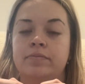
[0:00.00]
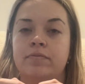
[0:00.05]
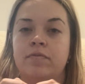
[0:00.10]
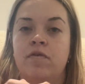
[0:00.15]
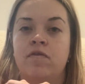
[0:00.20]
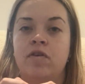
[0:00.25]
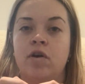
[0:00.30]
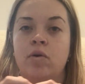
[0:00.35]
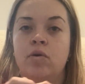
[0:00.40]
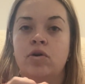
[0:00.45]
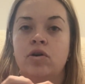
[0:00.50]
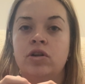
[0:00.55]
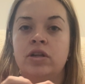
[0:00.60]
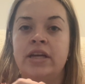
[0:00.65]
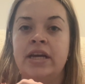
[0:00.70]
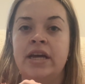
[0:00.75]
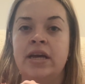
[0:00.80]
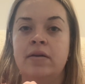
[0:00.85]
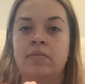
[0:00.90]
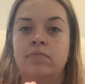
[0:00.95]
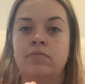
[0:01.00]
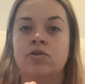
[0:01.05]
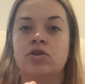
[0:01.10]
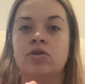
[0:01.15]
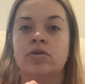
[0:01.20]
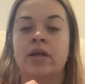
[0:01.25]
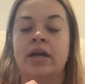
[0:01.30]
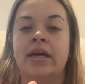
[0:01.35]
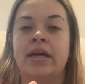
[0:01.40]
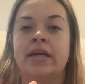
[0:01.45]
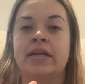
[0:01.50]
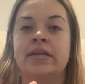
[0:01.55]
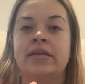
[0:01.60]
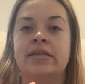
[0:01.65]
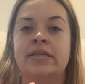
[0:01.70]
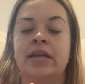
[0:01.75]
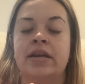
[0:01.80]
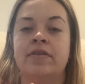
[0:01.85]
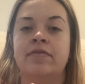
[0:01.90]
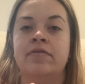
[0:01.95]
focally. So like
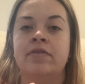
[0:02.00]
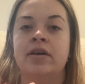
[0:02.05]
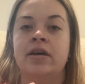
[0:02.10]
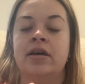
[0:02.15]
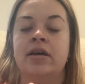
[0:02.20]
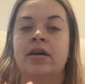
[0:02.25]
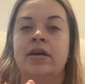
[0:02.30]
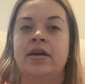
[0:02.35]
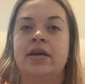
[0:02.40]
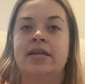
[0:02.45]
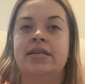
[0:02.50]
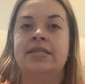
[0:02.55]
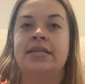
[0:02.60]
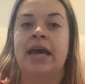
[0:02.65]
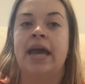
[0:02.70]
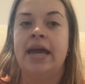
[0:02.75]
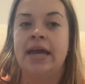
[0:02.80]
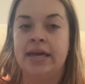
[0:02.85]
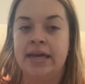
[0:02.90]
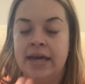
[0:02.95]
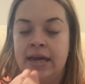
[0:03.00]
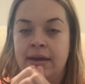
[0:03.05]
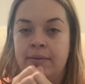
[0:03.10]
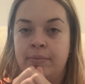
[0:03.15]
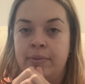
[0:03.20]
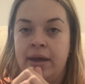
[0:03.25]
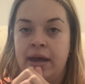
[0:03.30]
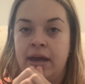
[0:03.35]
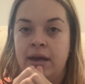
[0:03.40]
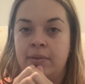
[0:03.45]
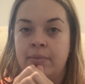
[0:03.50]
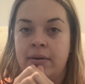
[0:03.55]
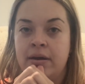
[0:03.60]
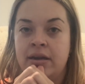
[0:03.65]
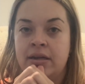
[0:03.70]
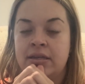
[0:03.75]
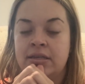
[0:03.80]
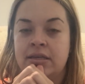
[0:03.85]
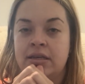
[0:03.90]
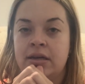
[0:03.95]
instead of taking pain
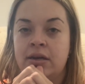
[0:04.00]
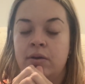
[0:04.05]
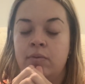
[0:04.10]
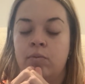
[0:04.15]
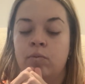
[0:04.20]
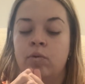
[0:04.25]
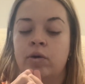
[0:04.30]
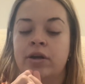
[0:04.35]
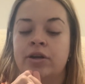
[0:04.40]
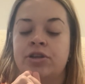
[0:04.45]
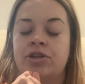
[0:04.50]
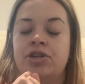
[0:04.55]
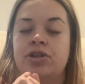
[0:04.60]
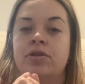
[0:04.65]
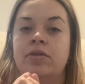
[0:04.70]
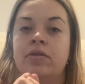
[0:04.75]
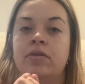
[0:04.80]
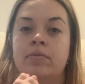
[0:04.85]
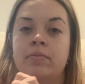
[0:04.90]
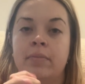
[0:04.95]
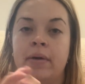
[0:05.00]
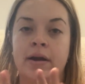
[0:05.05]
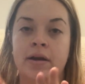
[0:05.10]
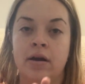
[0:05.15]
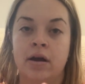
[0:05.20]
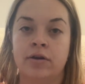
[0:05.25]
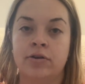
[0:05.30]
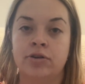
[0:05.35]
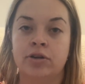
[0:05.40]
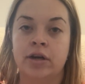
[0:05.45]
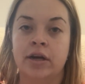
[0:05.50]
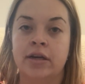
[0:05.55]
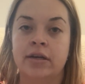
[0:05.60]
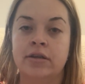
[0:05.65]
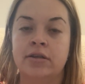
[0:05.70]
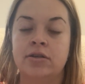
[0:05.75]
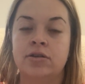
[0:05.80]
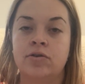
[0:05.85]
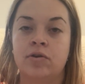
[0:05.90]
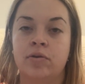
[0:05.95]
medicine, which my doctor had
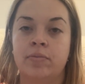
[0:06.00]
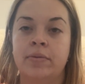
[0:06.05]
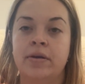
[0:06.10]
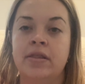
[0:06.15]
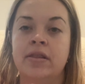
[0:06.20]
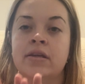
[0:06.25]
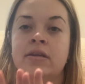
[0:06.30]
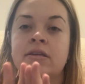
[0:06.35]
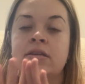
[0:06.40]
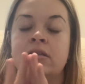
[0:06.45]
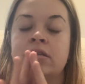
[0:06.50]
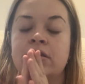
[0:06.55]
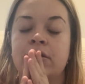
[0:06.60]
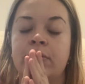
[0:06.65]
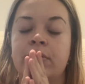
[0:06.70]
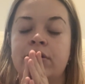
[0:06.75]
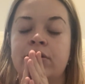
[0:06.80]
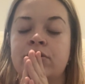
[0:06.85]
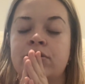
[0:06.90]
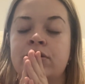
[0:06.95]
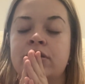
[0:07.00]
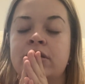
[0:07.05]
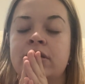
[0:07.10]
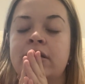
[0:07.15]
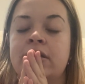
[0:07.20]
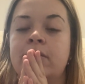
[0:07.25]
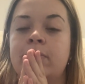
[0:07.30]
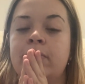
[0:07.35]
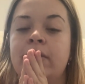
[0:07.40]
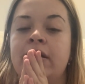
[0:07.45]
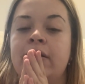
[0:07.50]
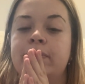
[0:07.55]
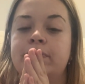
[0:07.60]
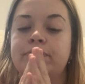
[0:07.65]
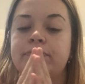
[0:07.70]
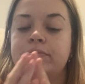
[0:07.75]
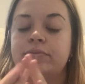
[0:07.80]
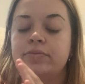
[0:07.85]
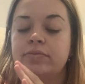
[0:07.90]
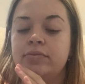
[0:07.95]
told me, this is so interesting to me,
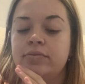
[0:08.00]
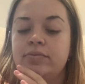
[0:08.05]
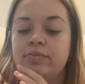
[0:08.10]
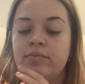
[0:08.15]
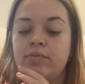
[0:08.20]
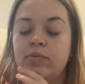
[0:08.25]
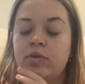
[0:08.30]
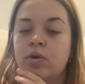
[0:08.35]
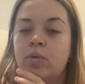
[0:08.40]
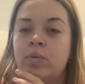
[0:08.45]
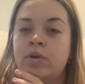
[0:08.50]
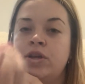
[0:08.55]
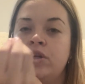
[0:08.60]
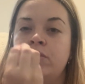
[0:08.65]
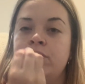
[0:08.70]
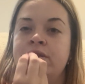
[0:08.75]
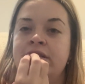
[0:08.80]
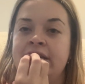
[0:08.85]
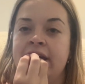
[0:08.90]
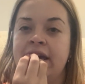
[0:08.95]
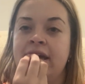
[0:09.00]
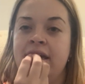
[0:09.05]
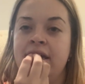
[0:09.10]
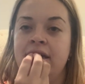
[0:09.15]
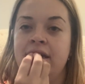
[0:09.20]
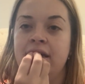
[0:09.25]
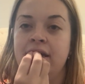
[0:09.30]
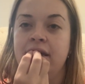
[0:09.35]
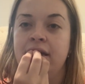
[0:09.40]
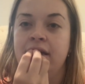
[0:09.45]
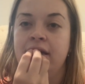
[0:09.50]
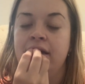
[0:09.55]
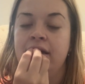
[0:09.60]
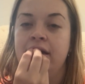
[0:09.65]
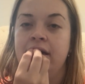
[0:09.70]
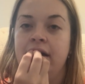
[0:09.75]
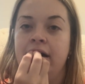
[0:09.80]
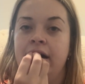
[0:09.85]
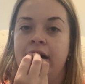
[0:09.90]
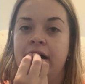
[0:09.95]
when you take
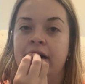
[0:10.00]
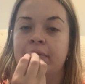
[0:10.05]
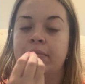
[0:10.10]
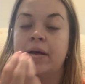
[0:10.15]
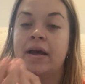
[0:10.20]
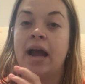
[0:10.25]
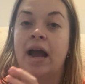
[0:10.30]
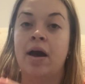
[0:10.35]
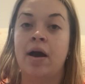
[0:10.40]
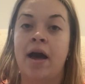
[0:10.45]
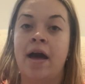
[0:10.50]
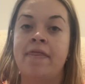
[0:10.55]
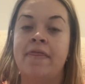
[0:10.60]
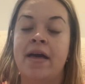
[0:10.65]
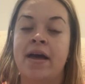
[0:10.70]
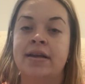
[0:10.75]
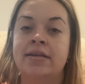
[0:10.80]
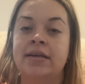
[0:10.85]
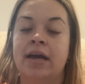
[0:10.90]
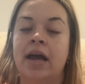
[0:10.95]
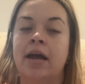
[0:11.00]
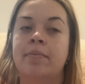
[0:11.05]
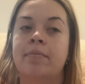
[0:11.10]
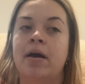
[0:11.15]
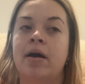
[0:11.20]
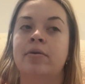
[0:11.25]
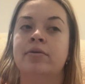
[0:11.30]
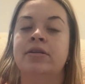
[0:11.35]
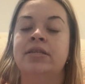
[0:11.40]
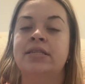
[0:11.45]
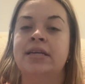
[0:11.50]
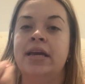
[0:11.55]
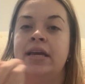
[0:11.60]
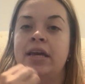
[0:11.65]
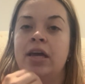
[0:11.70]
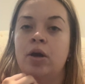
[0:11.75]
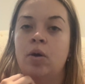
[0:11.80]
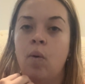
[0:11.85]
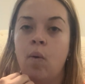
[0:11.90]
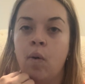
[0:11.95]
at that time I was
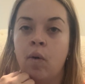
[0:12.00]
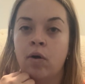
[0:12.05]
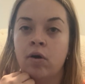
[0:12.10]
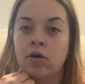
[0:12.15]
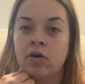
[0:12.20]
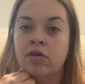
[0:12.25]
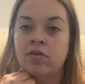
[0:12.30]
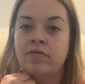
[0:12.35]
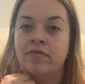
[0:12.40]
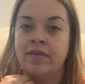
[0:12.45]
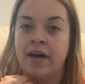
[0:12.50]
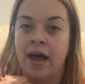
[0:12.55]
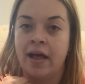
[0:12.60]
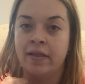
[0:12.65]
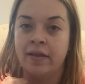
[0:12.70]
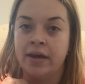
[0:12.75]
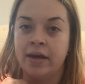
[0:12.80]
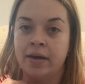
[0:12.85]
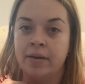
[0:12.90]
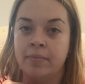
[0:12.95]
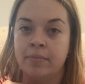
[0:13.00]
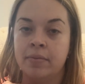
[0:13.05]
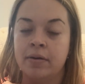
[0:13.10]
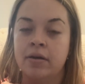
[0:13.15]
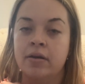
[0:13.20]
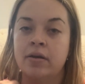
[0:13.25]
taking oral Valium